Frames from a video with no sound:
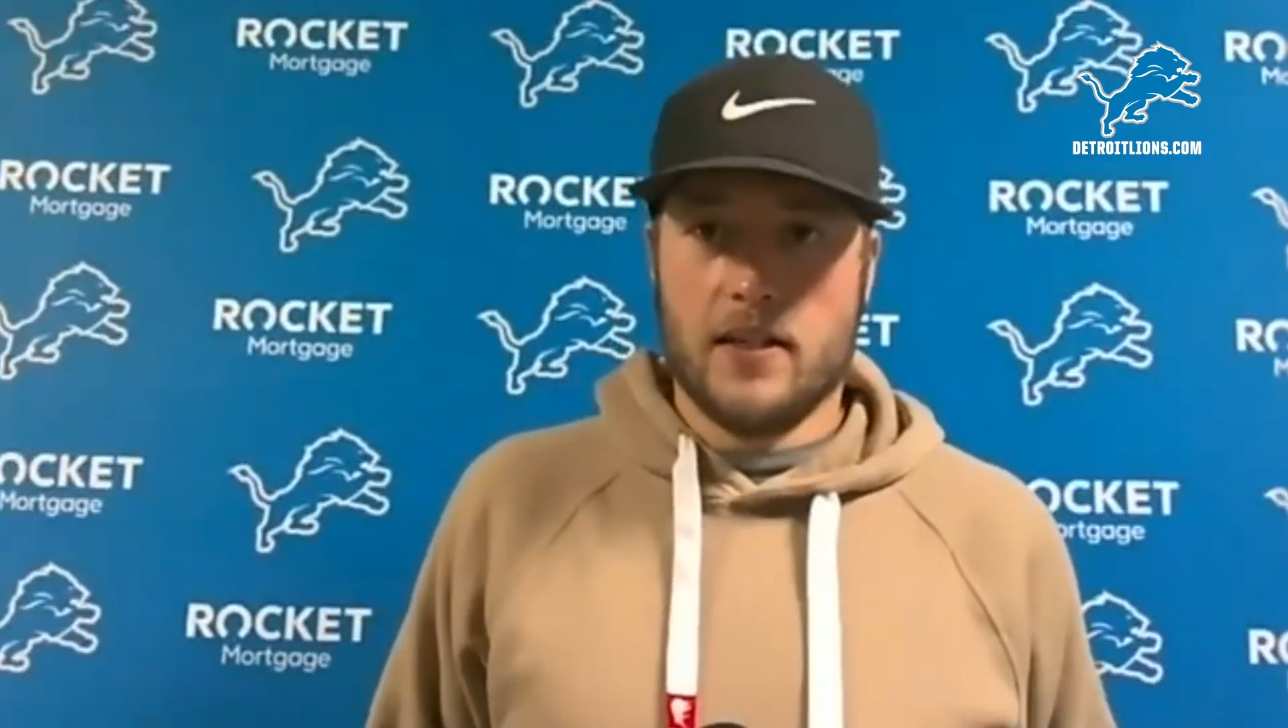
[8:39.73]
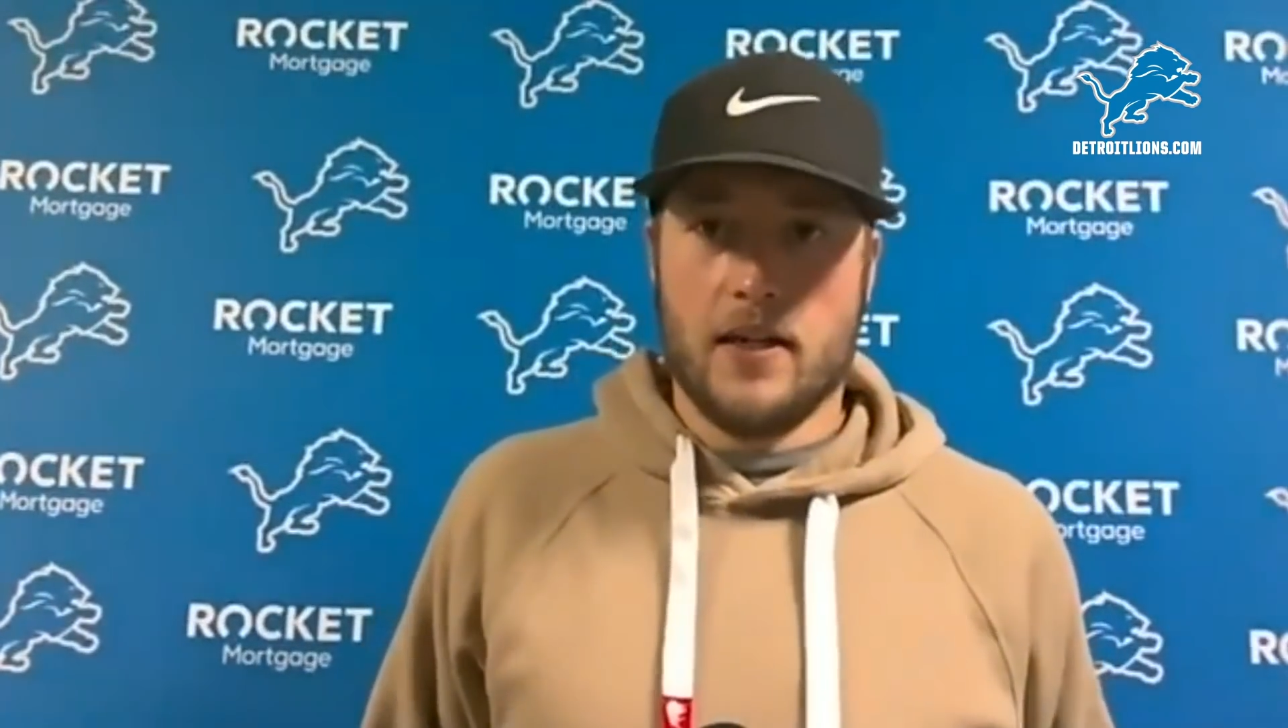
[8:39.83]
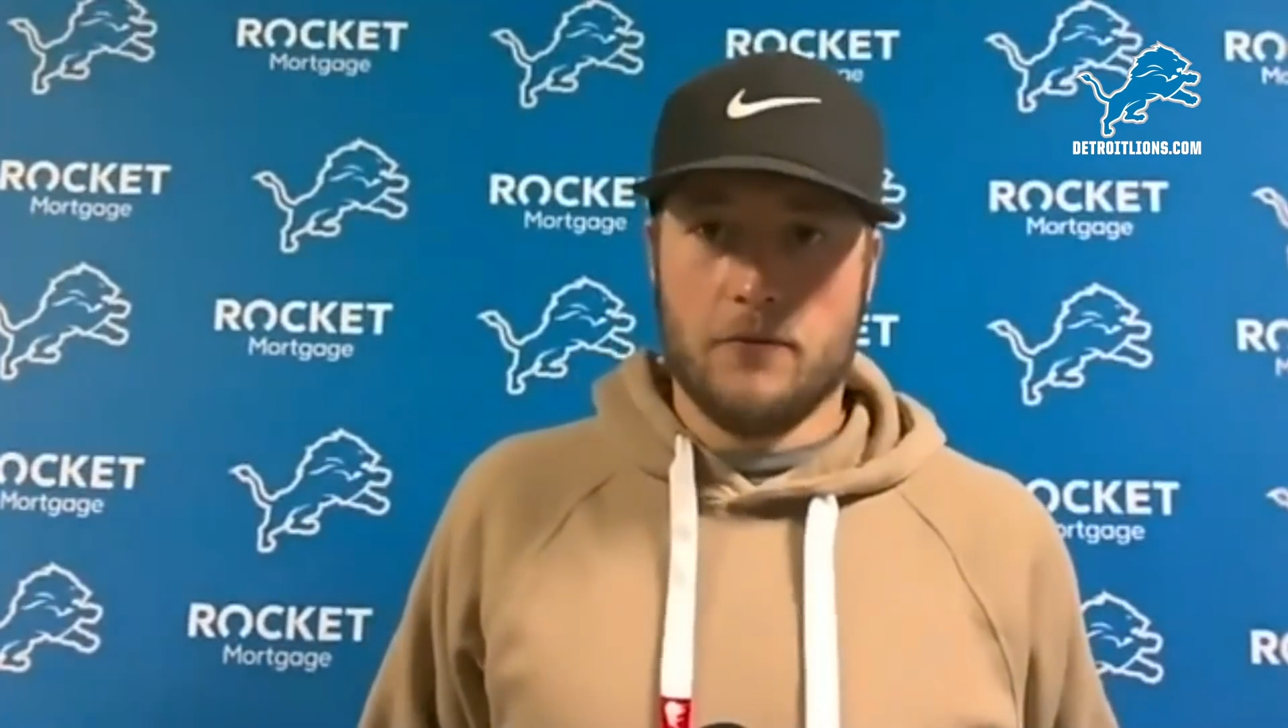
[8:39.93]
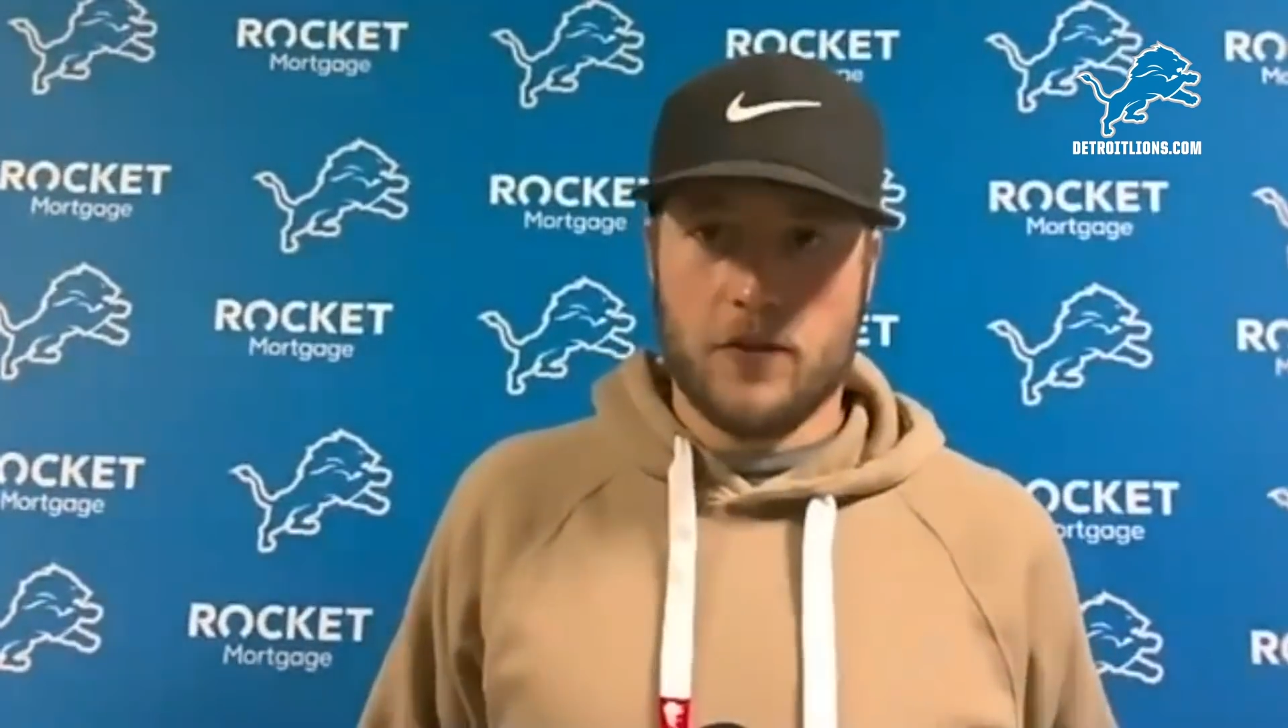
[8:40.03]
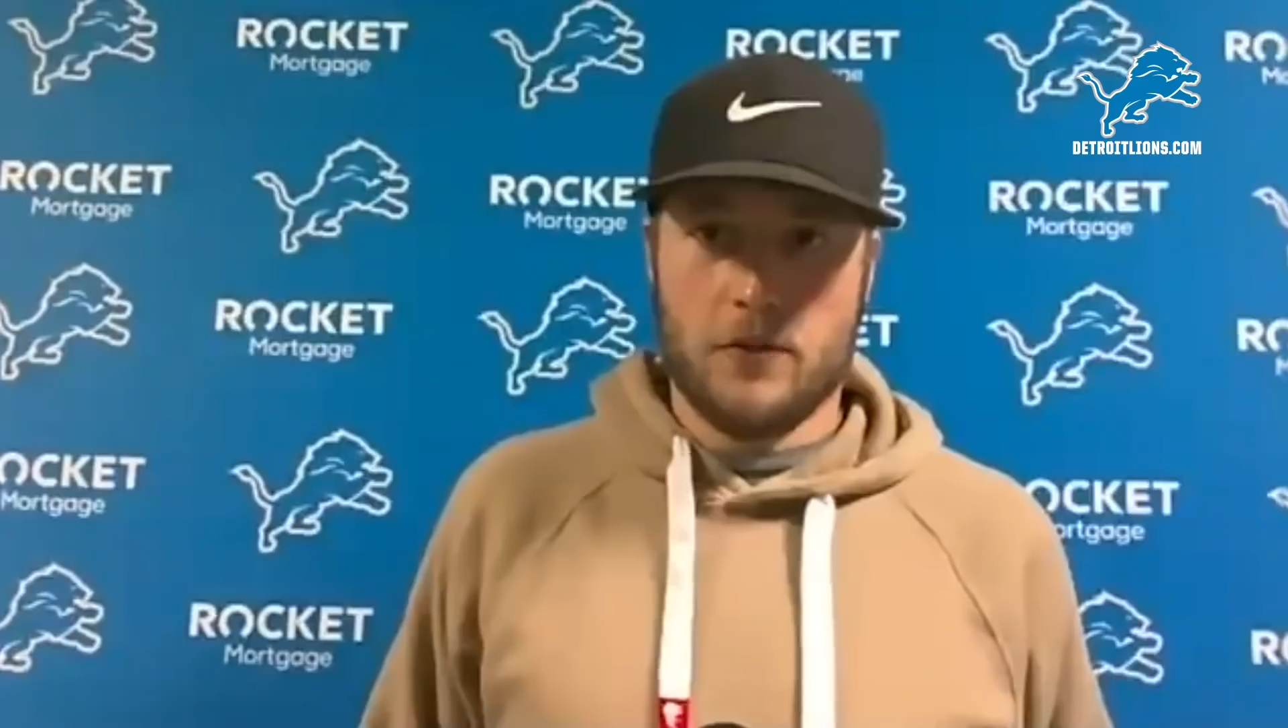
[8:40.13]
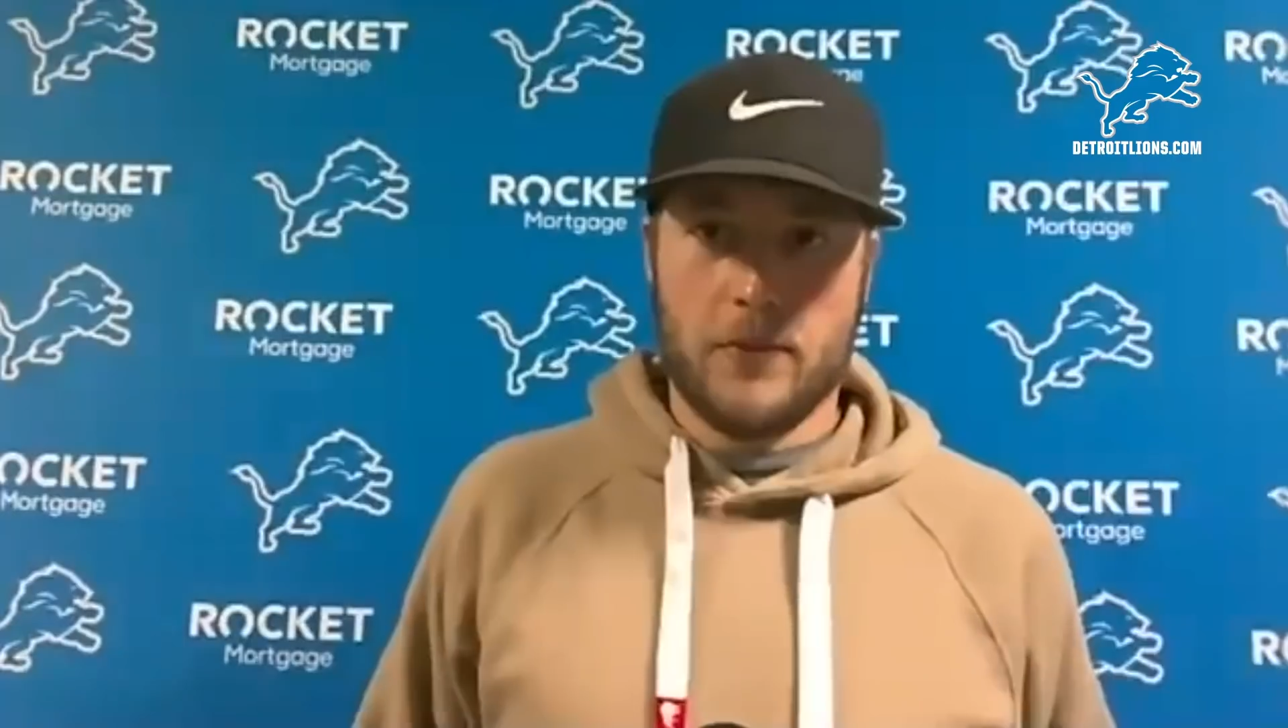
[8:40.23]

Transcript: Um, if we don't